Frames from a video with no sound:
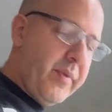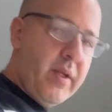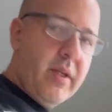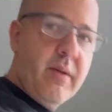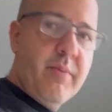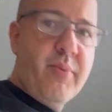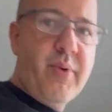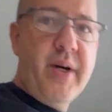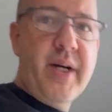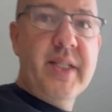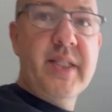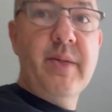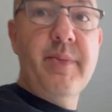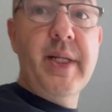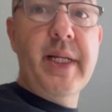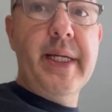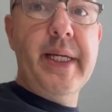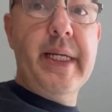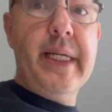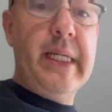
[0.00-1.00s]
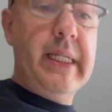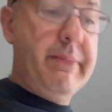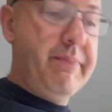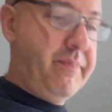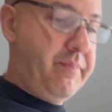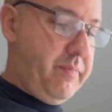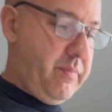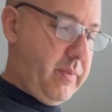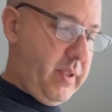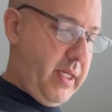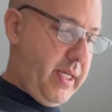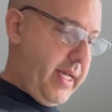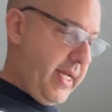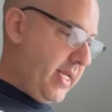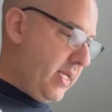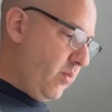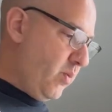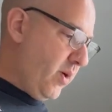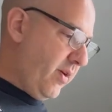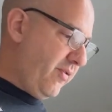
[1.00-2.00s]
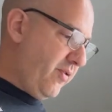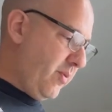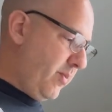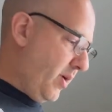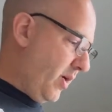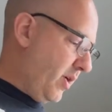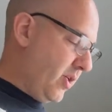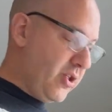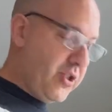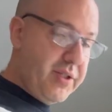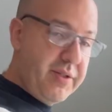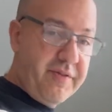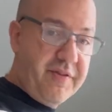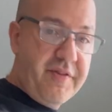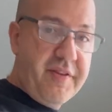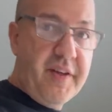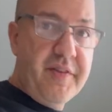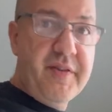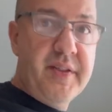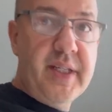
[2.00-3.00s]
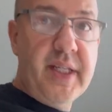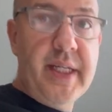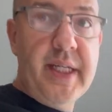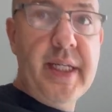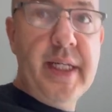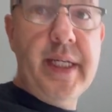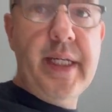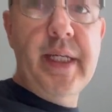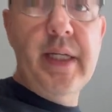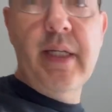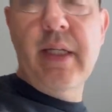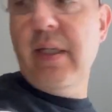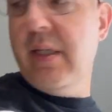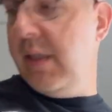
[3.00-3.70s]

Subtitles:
approximately anywhere from 150